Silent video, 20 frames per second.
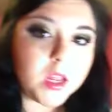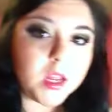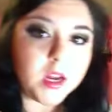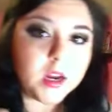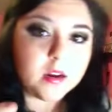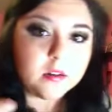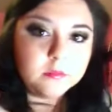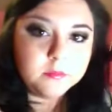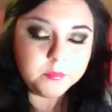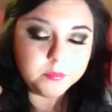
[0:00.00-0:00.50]

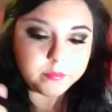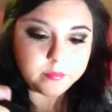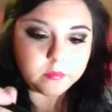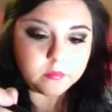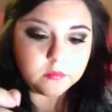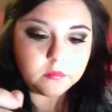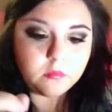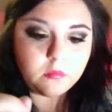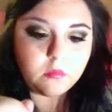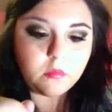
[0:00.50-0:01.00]
here.
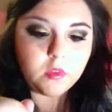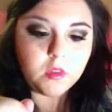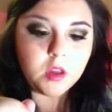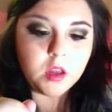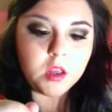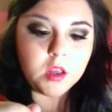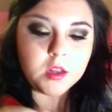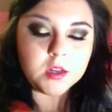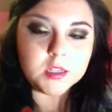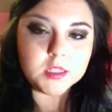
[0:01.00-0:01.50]

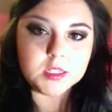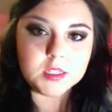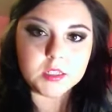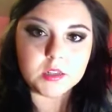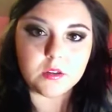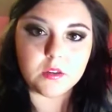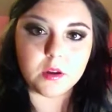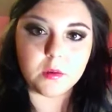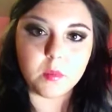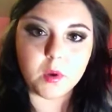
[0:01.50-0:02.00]

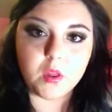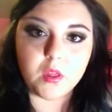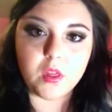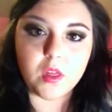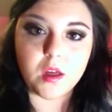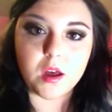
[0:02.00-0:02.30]
So they're both